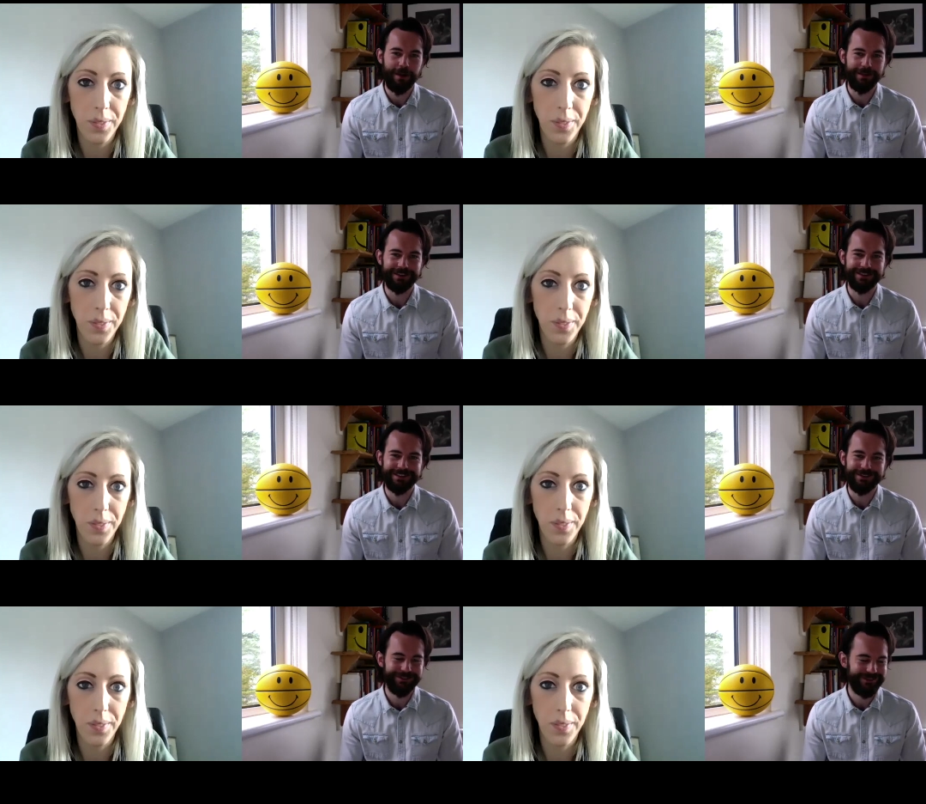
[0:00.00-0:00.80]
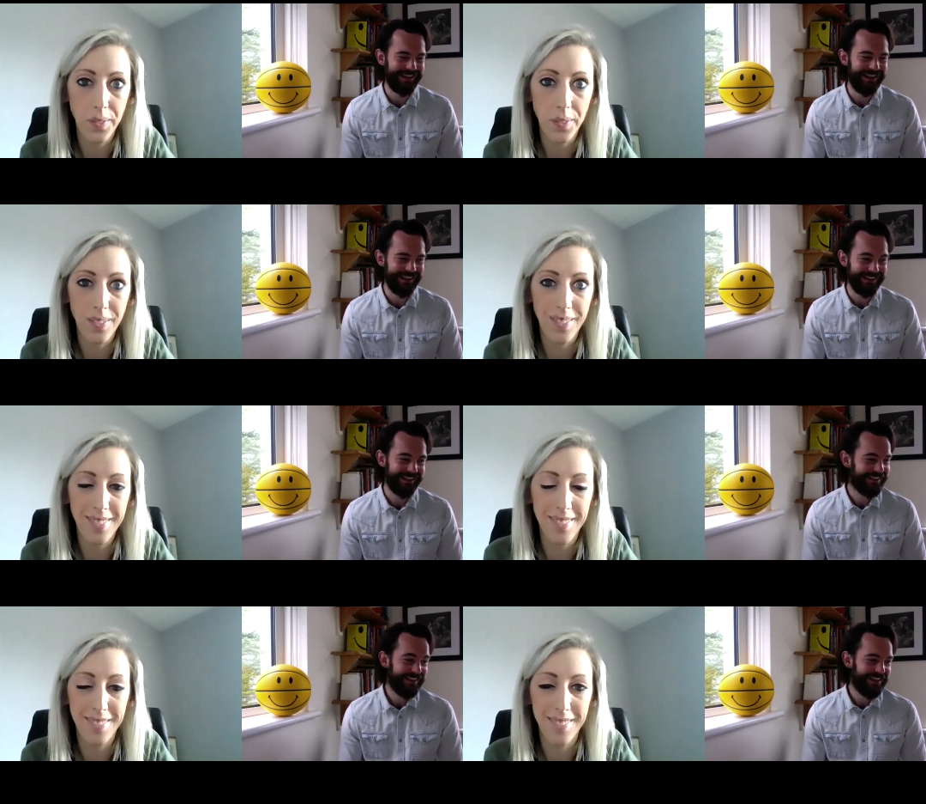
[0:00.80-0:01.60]
Speaker 1: that continue yeah
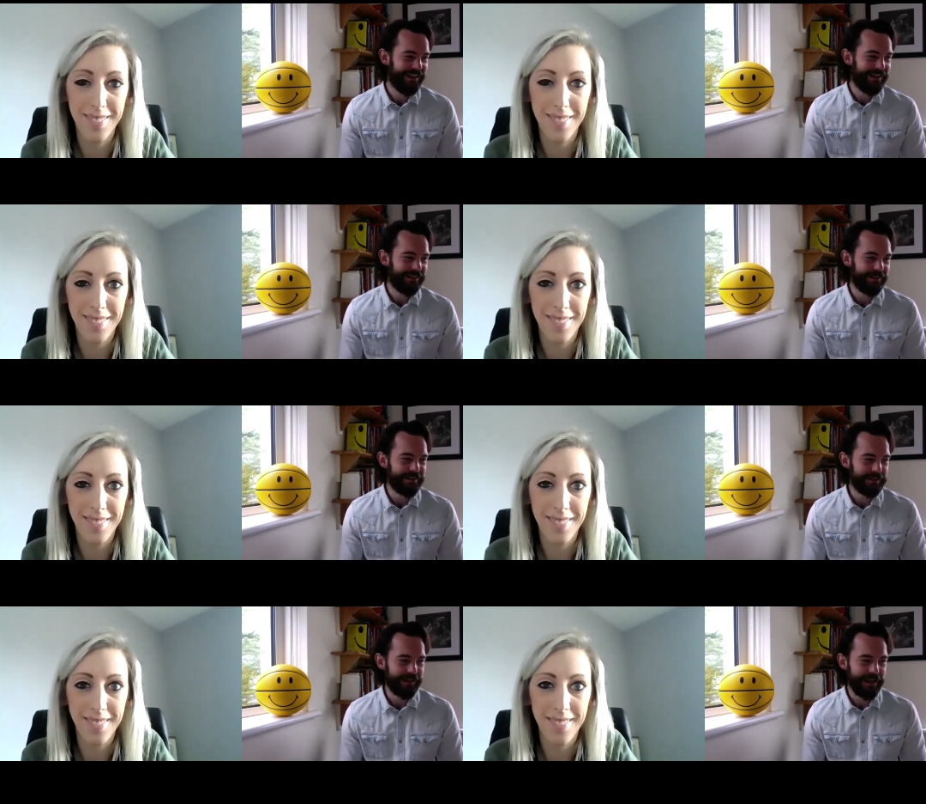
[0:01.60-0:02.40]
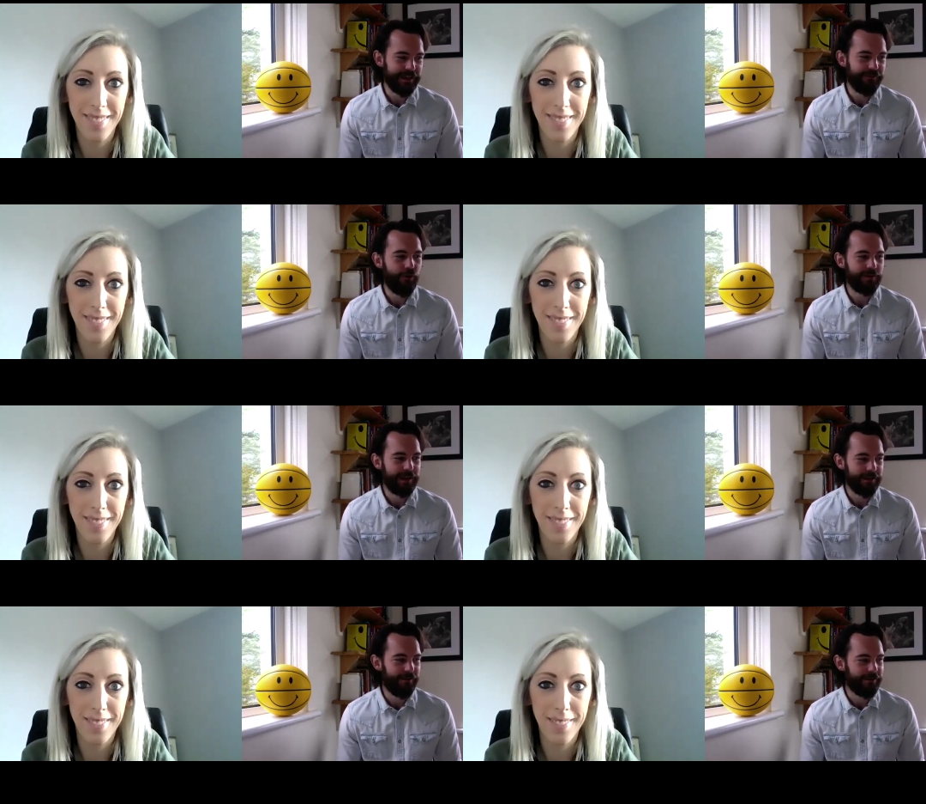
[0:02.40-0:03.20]
it's like any form of
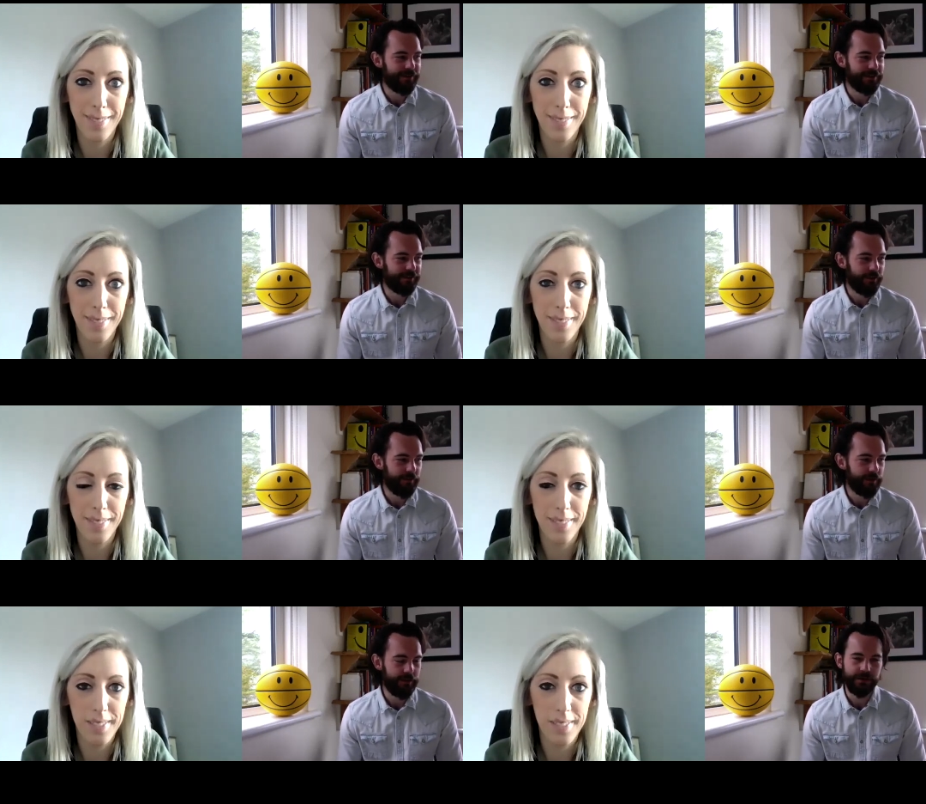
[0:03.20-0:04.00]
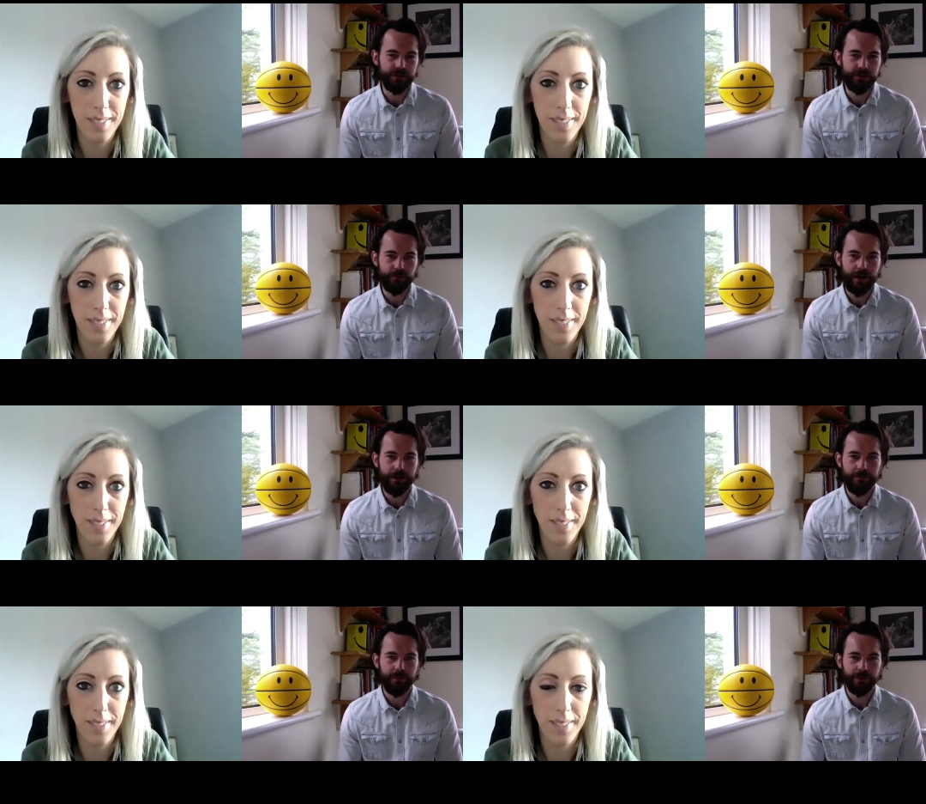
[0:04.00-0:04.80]
technology it's great whenever it's used
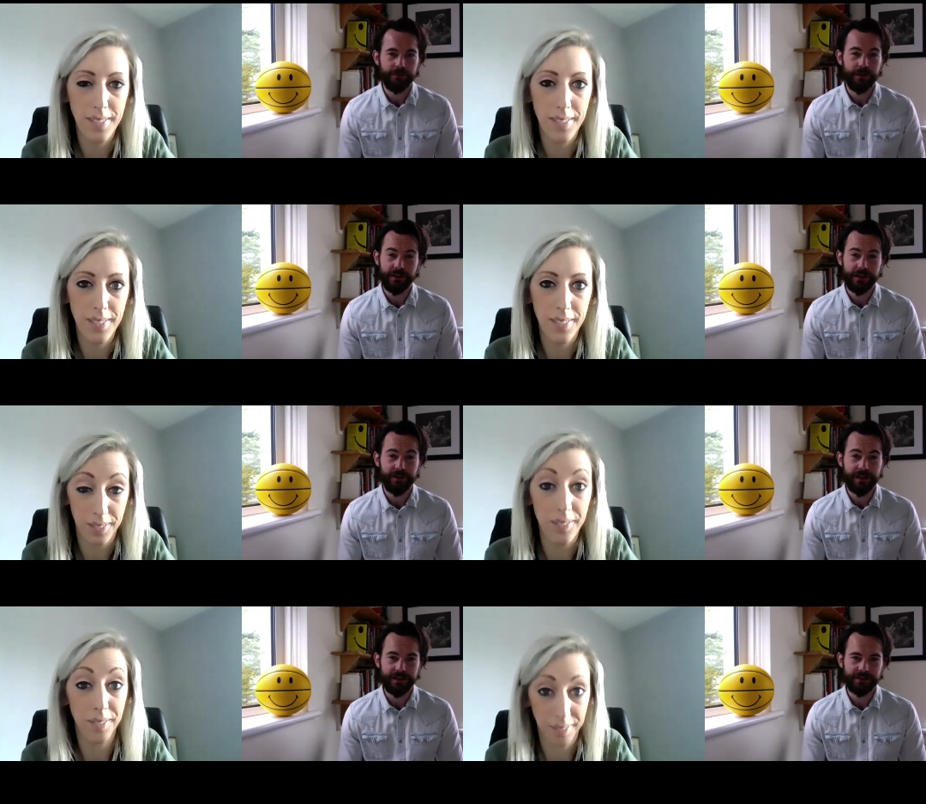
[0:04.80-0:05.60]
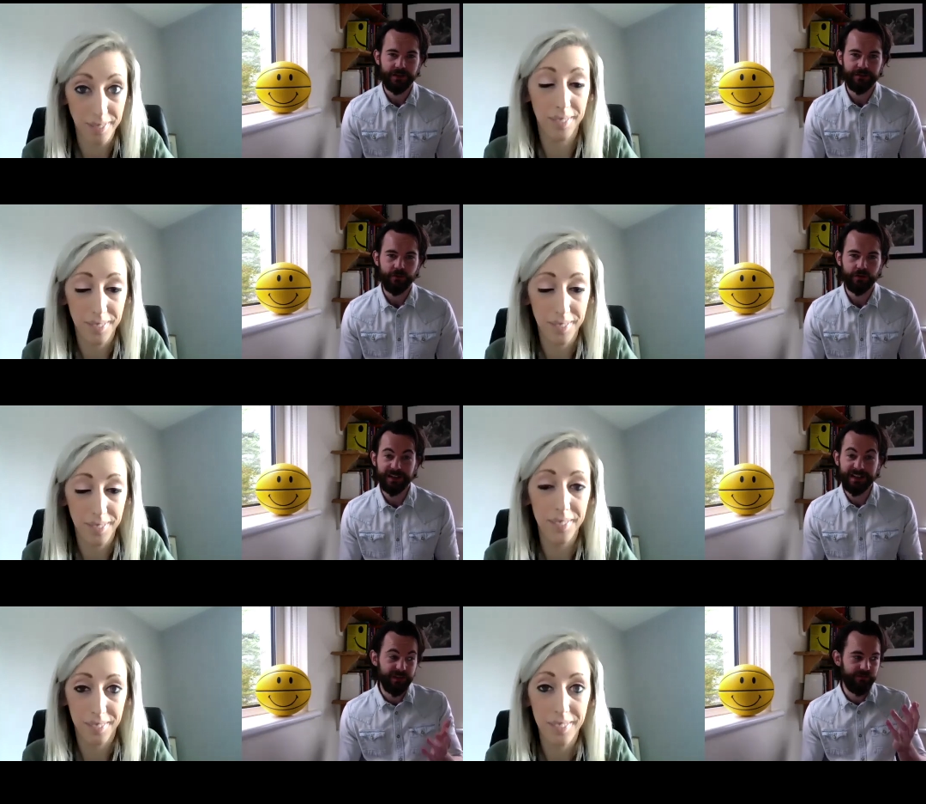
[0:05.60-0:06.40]
well but no the internet is great for it and
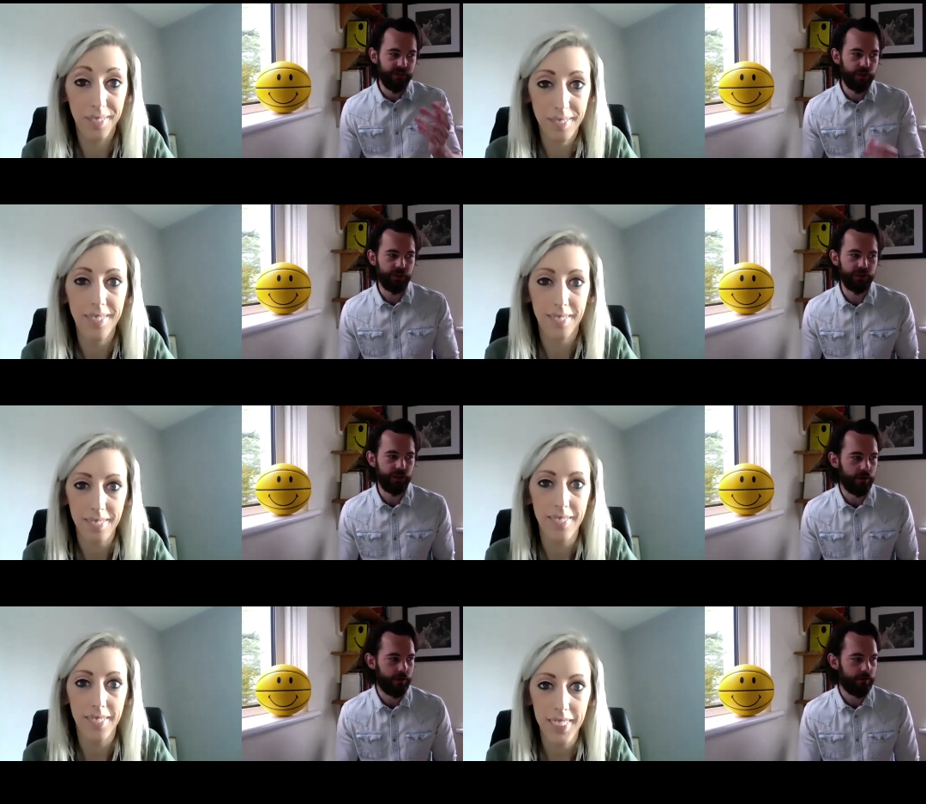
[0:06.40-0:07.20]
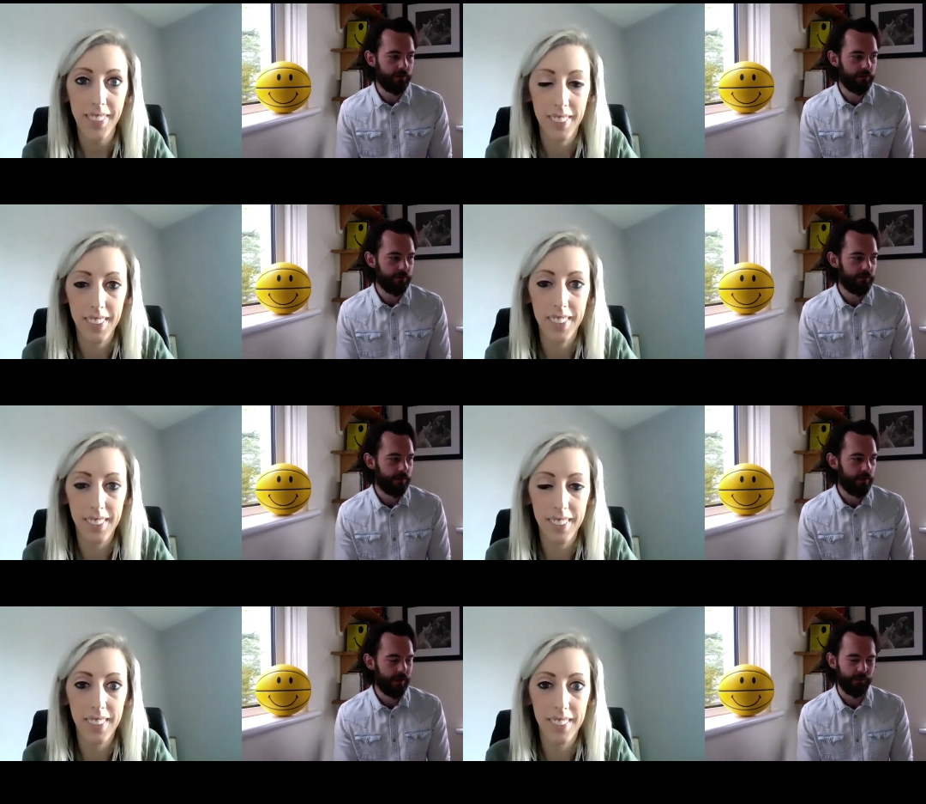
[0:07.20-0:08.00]
even if you look at your
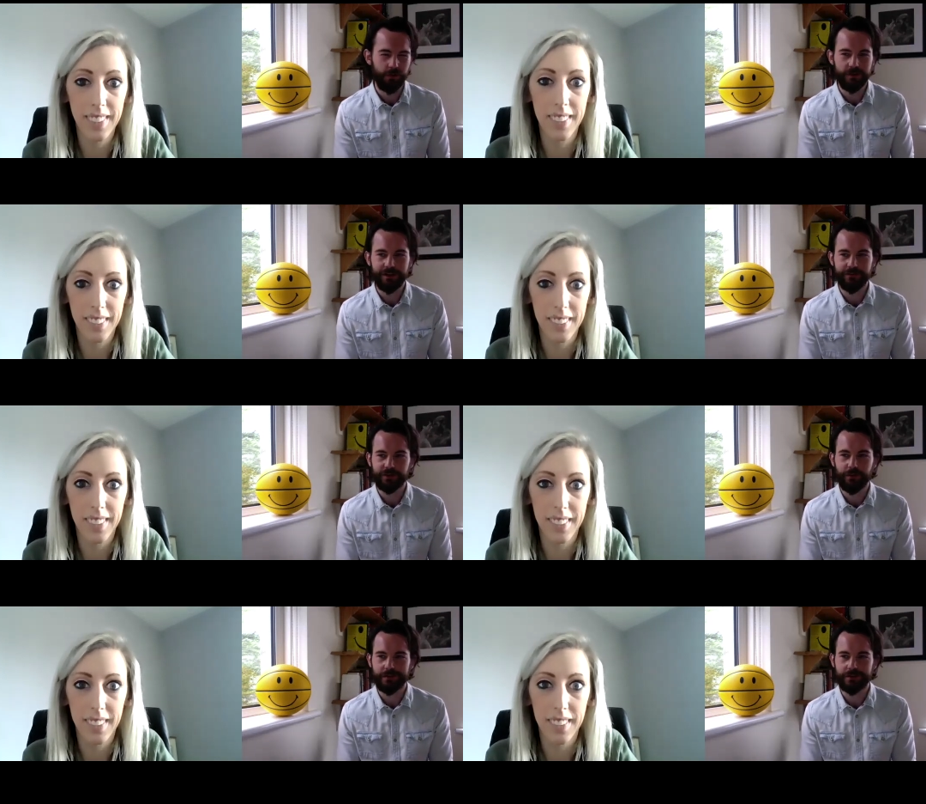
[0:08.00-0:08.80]
like what do you have on Twitter?